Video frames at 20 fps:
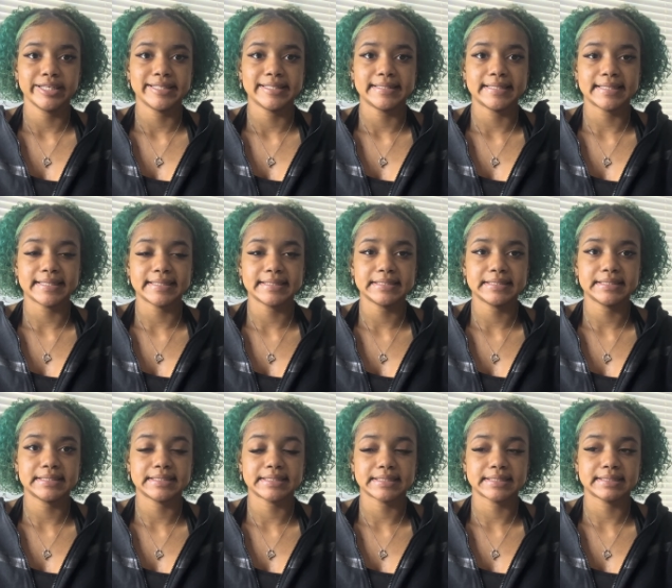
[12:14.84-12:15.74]
that
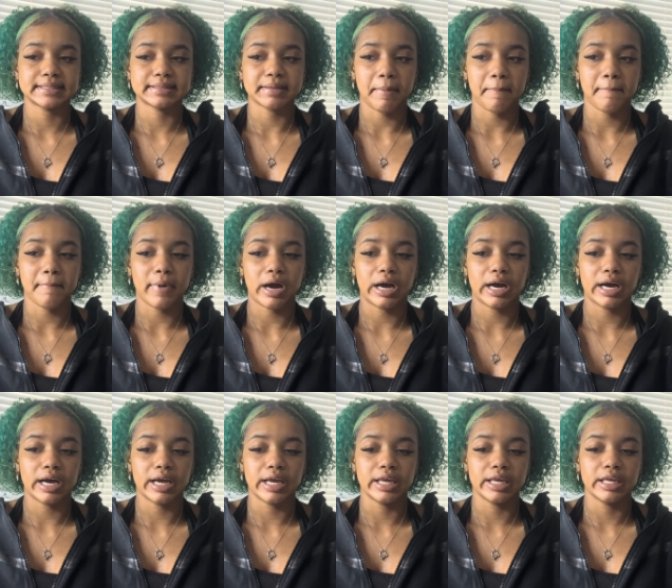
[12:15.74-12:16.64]
is just
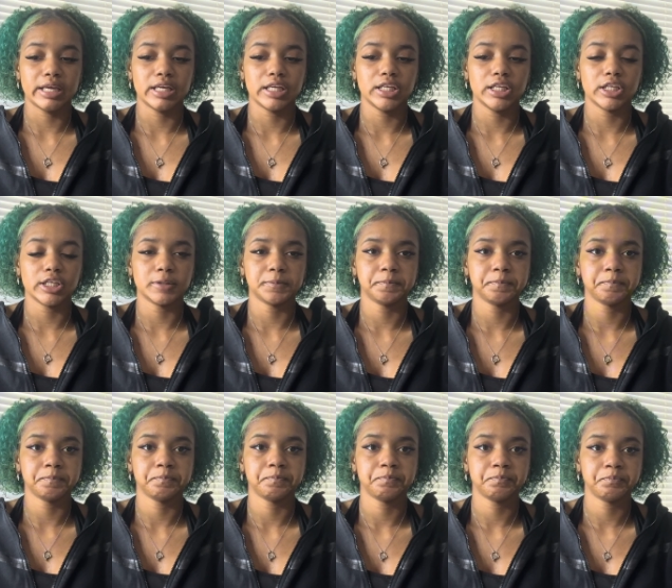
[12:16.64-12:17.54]
my
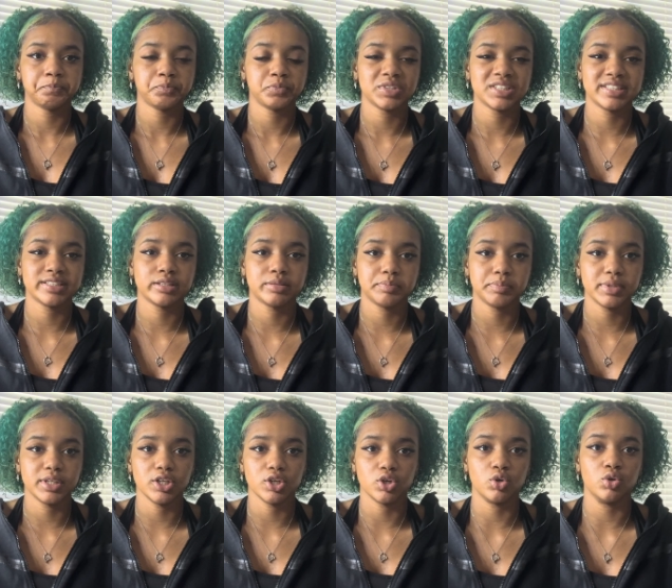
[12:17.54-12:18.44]

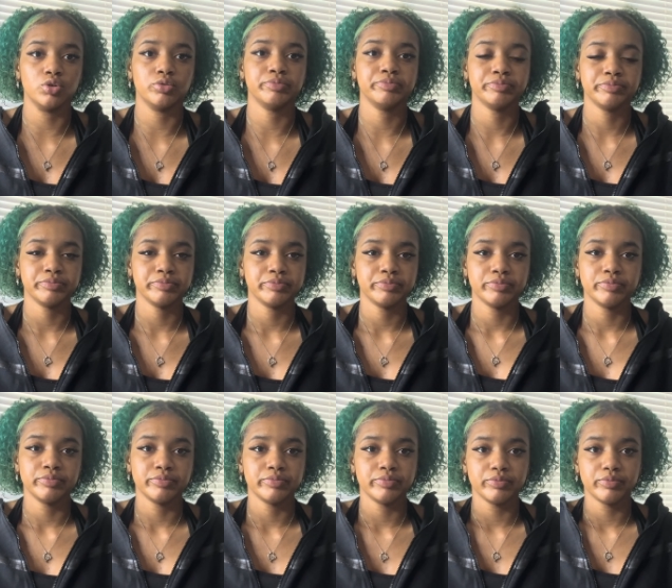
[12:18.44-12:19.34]
spiel
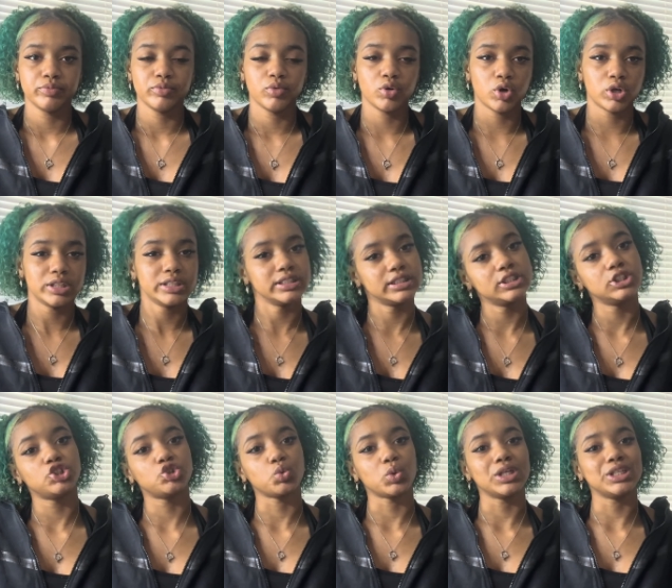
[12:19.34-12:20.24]
on the
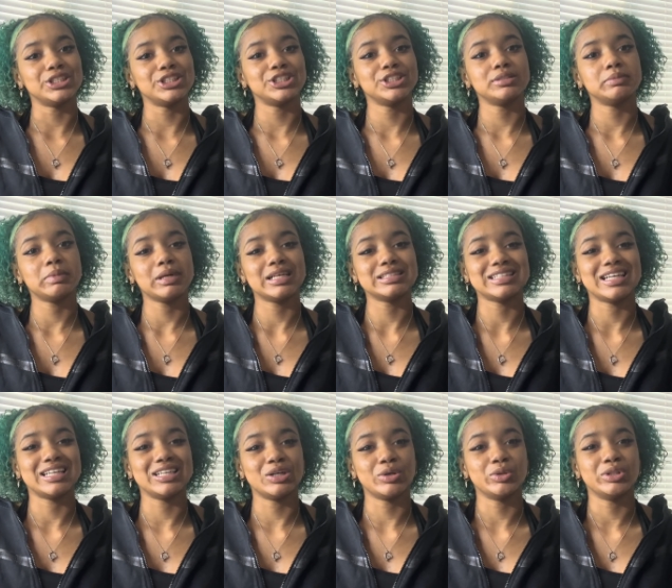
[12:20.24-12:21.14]
situation, because I
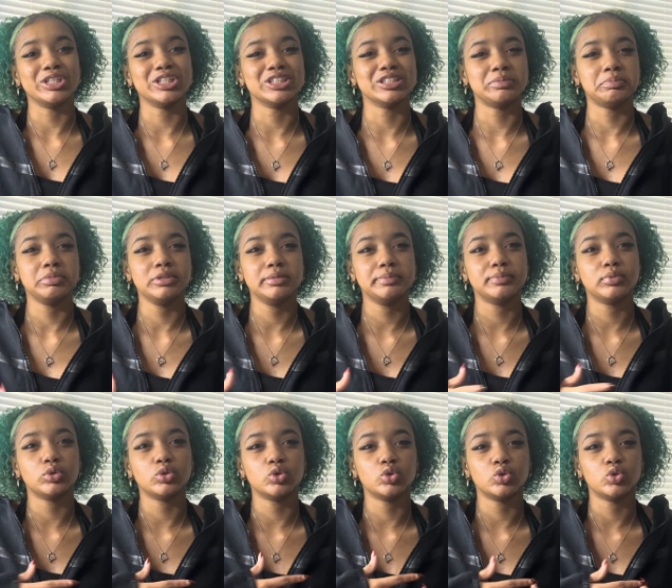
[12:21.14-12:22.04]
know there's
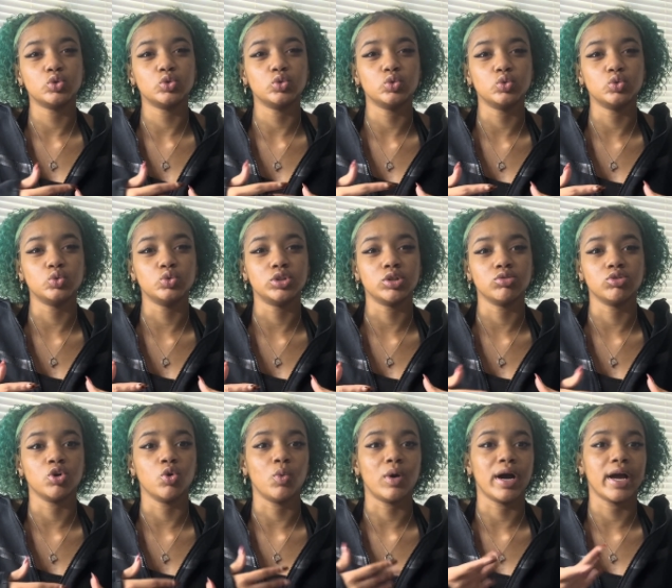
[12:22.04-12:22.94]
people who don't
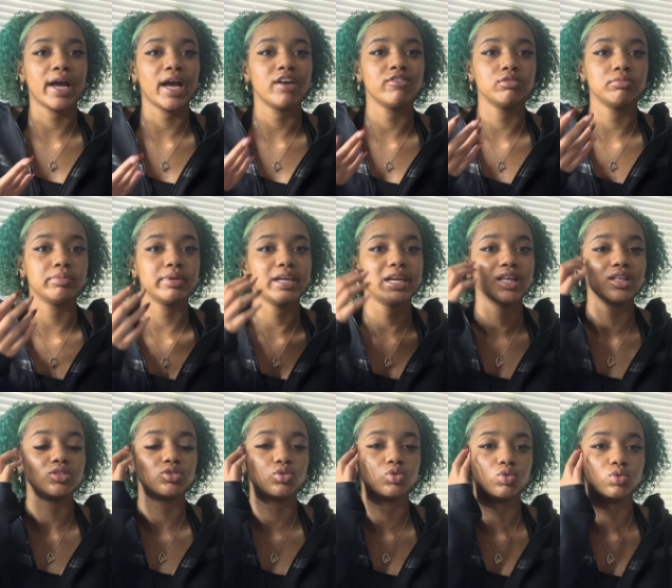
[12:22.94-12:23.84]
know why I haven't been
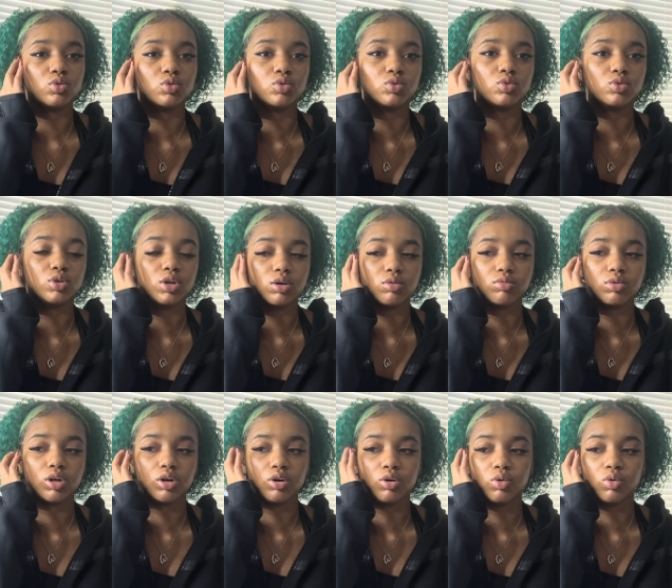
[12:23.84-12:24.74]
at school, who don't
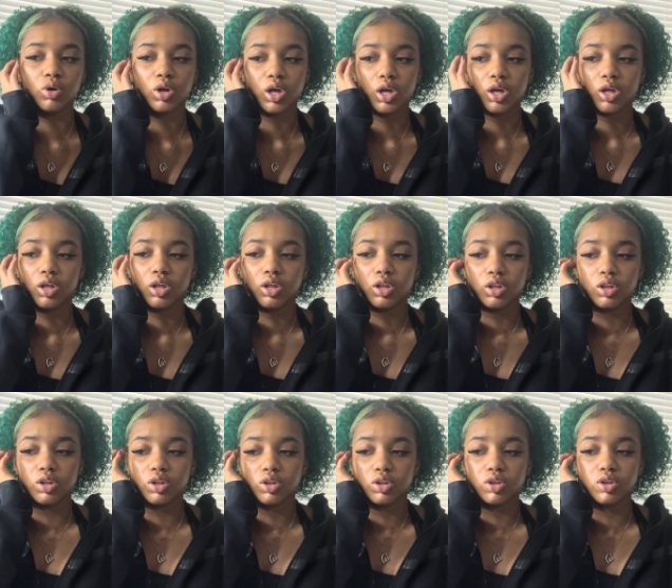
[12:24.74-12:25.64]
know
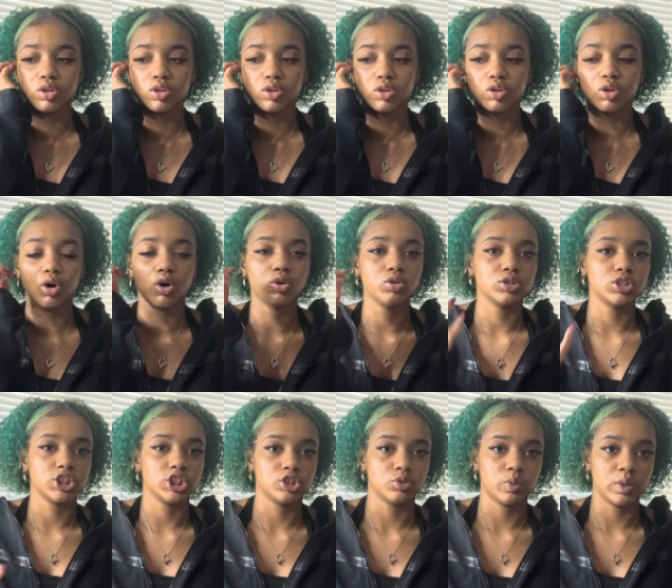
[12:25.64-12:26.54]
the whole
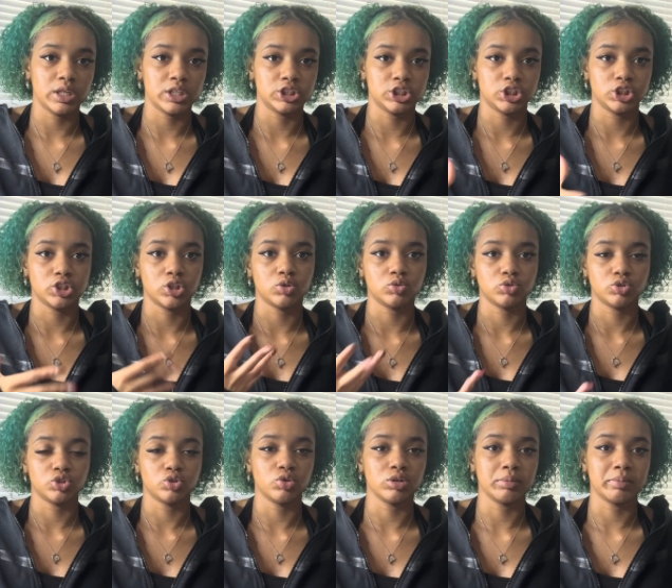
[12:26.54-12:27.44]
situation, the whole
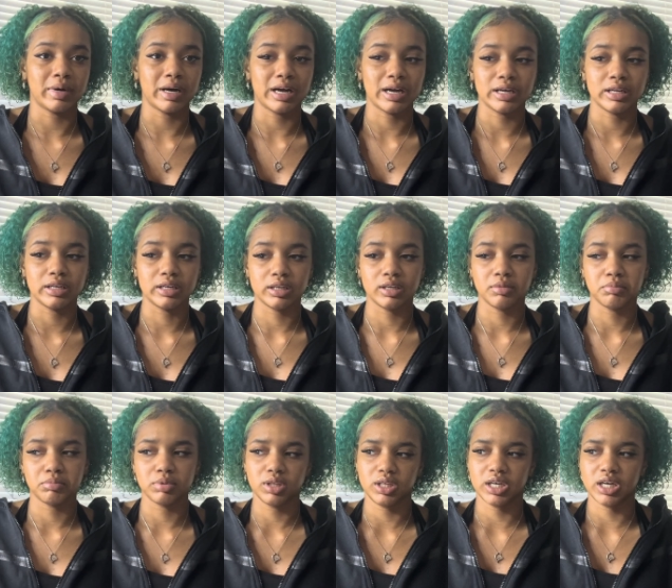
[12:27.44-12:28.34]
story behind
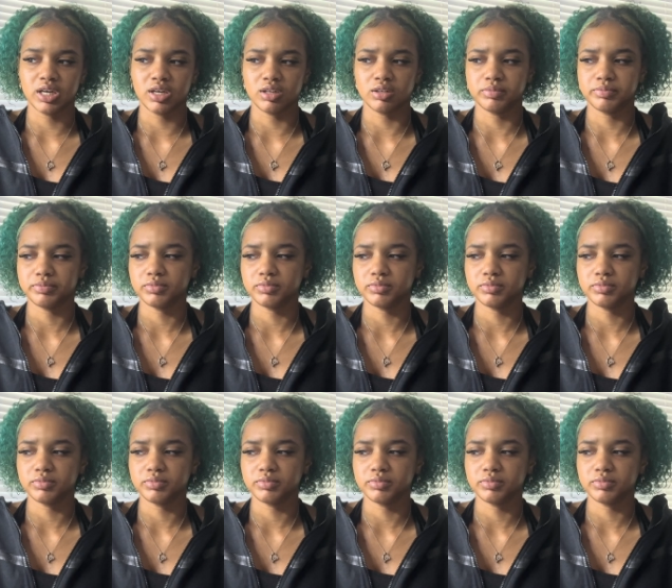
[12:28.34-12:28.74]
it. But yeah,